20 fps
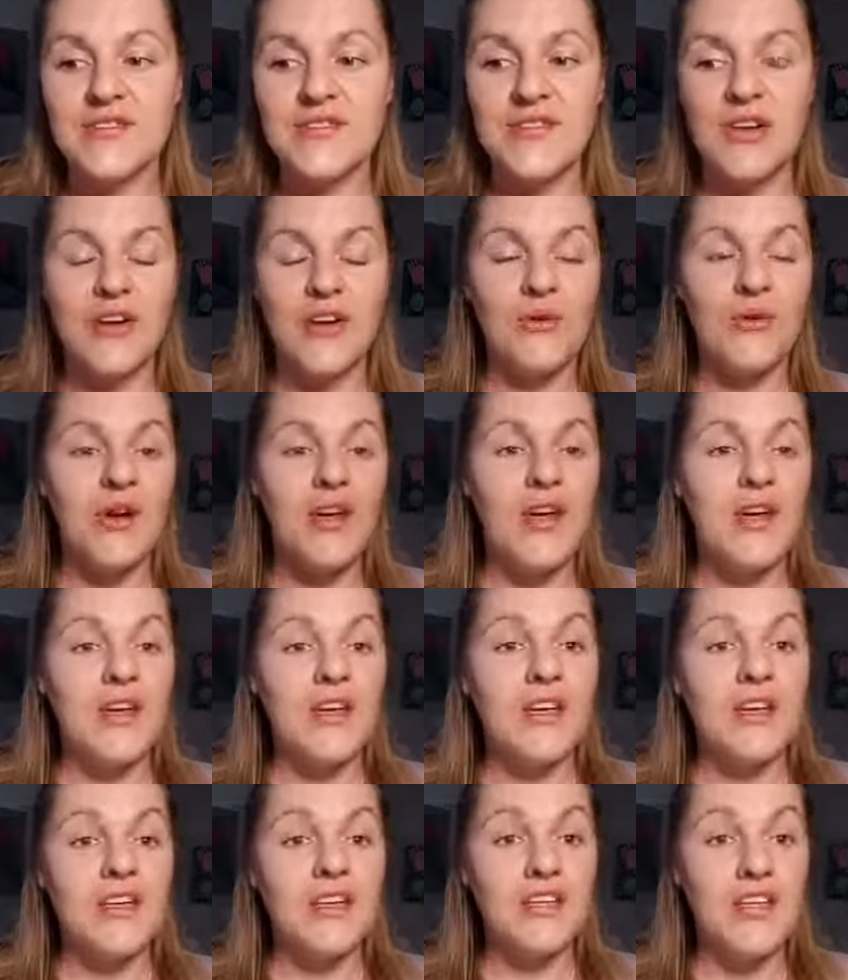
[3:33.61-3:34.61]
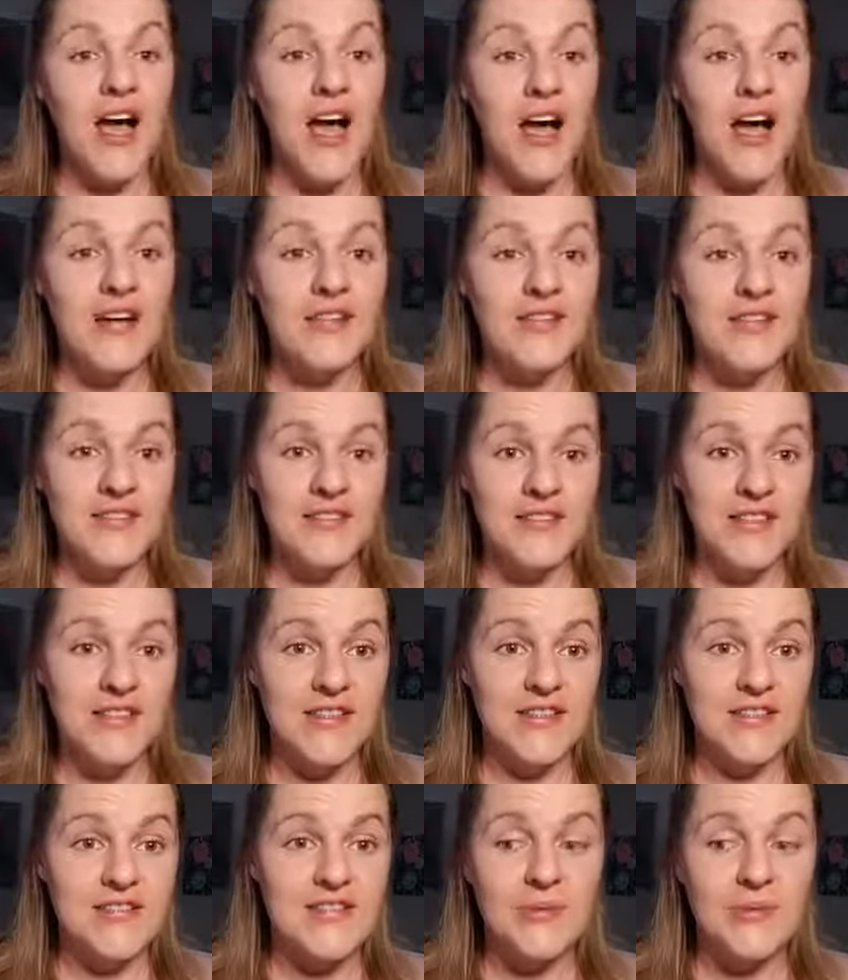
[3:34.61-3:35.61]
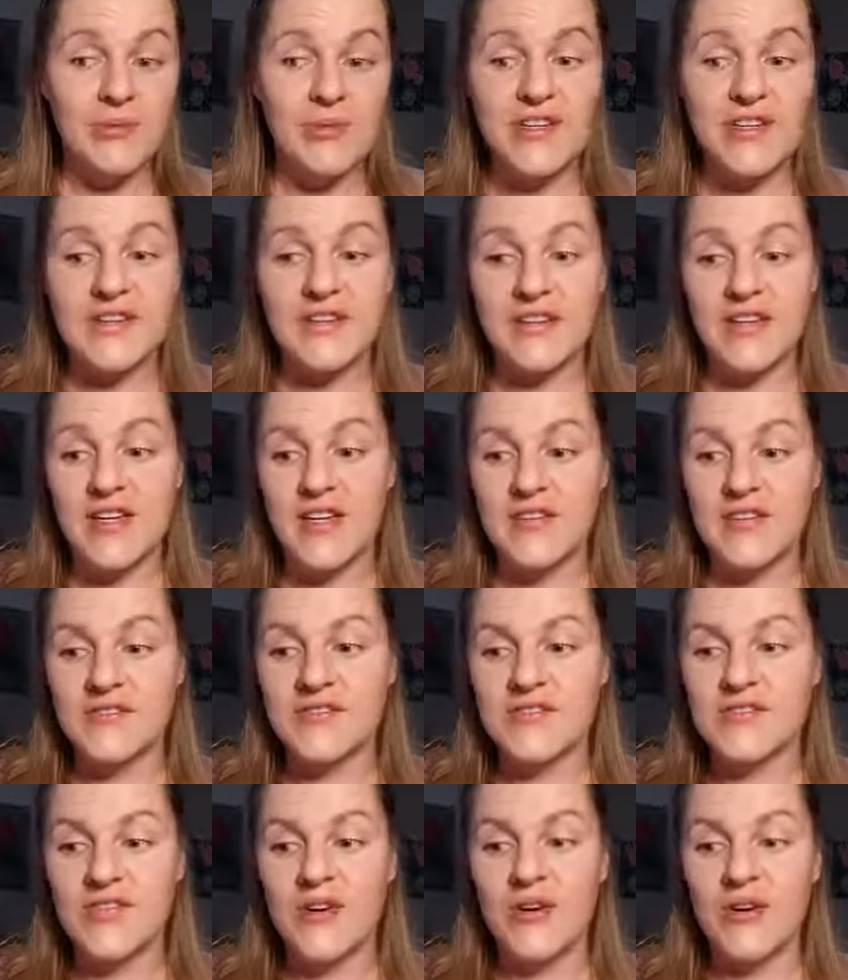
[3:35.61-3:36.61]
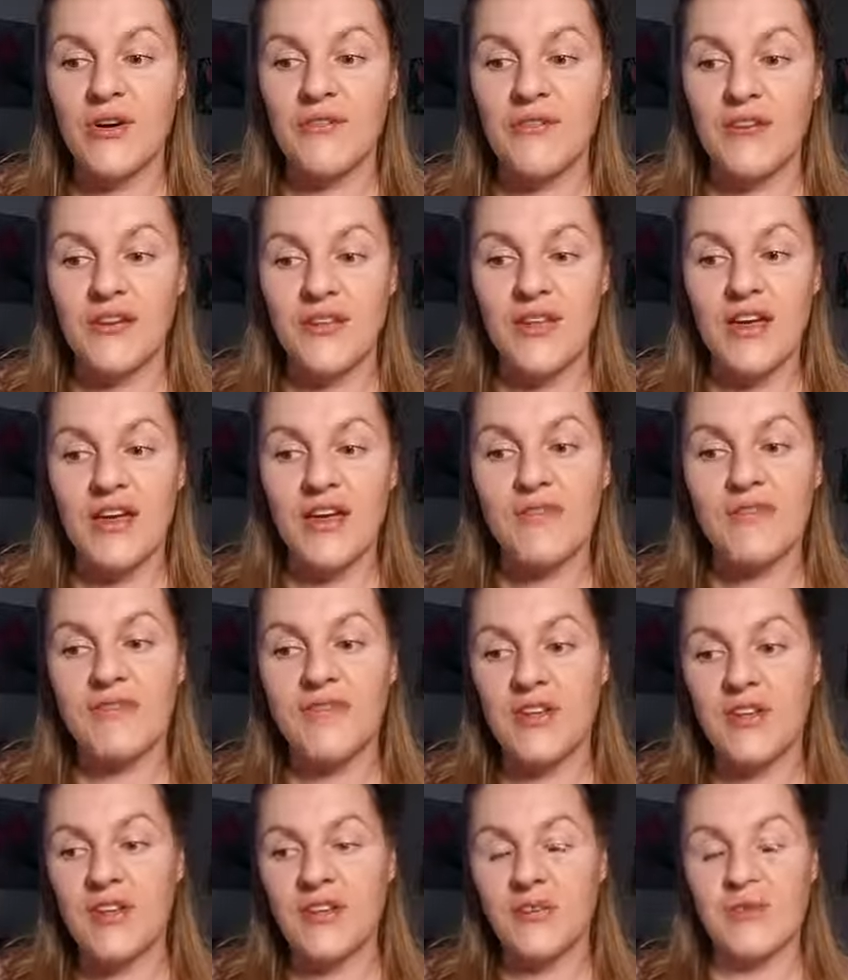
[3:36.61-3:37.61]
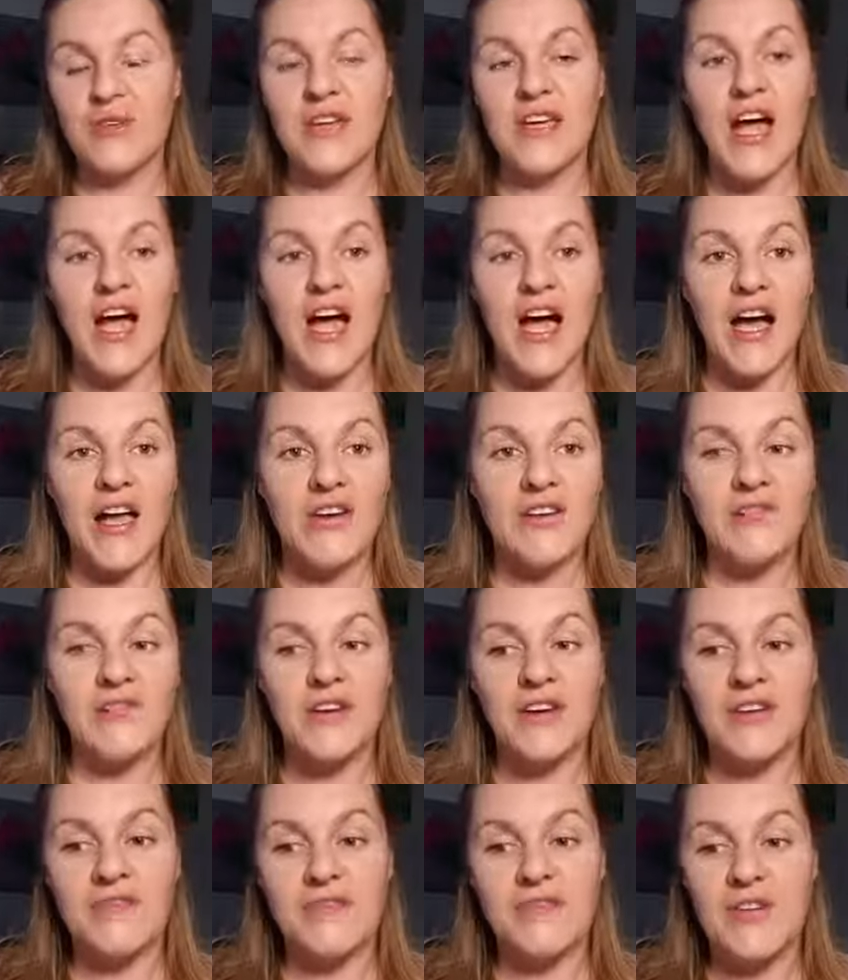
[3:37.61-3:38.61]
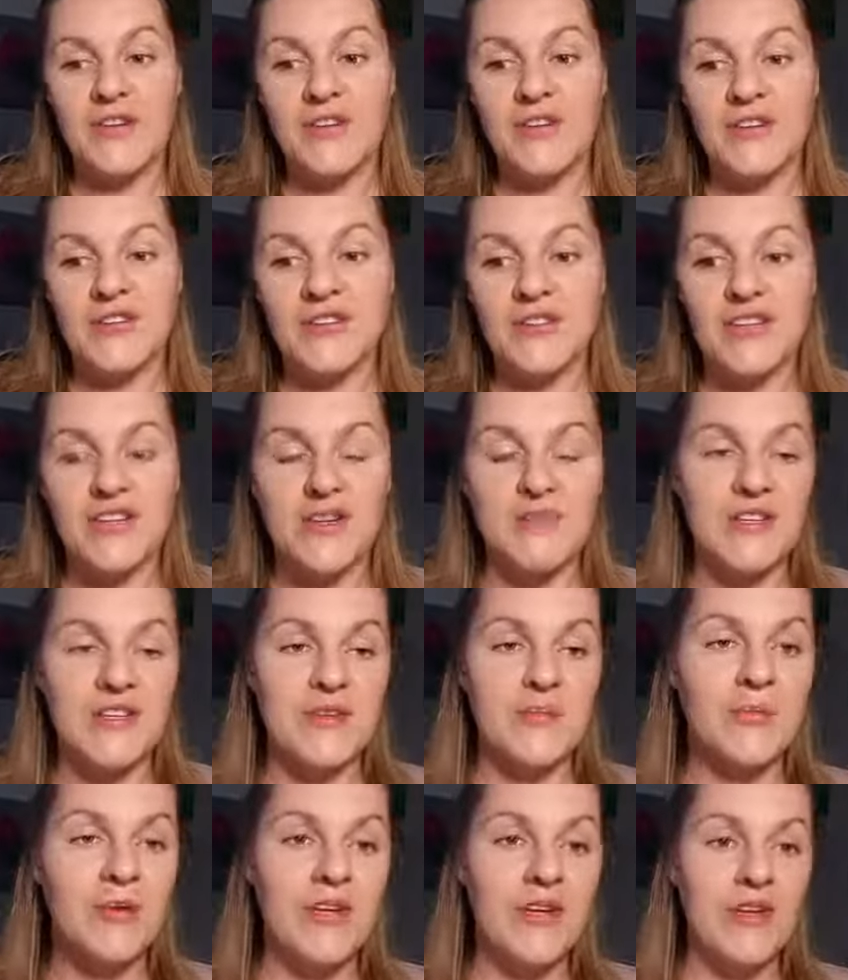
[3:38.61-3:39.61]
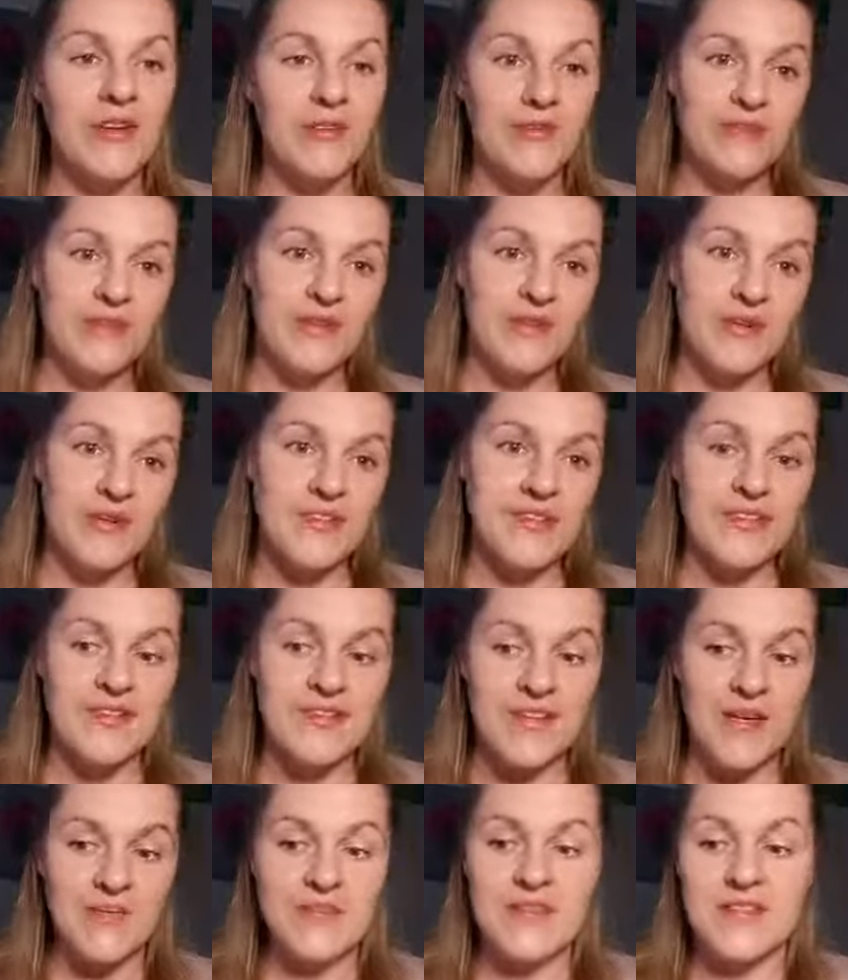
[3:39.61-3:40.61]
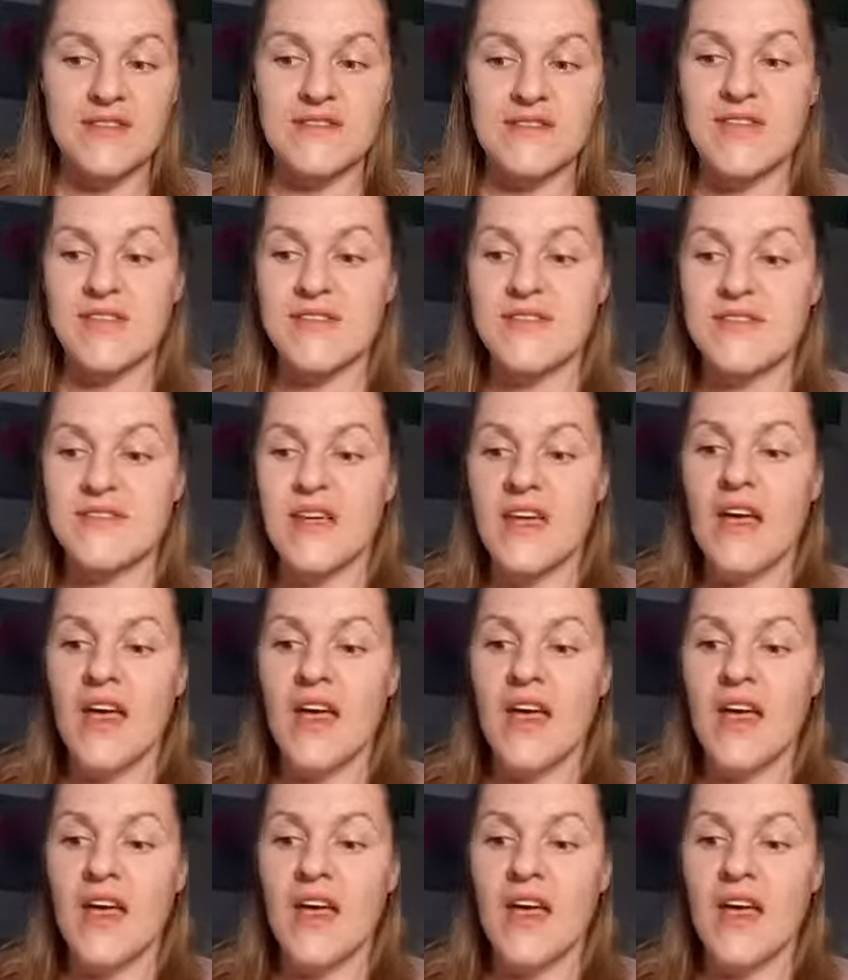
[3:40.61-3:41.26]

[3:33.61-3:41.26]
So yang disease depletes yin. So if you're feeling really hot, you're very feverish, you're going to be depleting your fluids and substances.